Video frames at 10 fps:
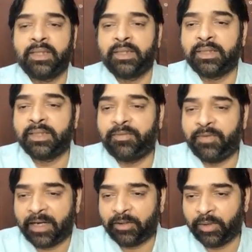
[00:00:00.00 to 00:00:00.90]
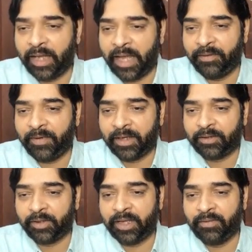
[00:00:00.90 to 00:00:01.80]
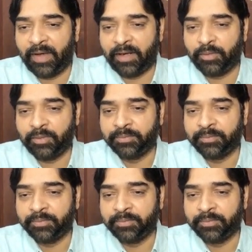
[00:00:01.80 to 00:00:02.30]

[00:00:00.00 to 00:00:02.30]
This is the factorial, n factorial value.